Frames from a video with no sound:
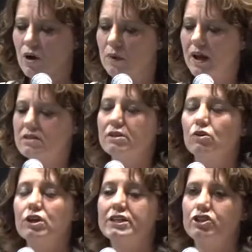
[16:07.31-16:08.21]
We also
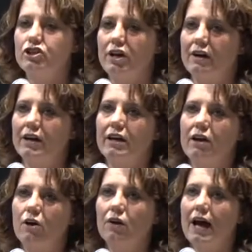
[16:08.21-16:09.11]
looked at generic E.
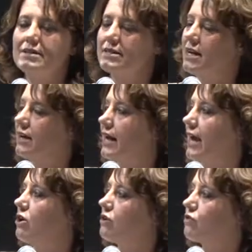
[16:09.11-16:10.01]
coli as an
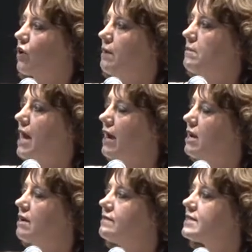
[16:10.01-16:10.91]
indicator of gram
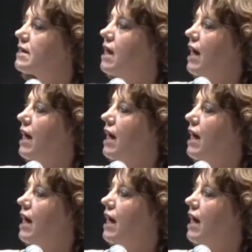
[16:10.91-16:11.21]
negatives.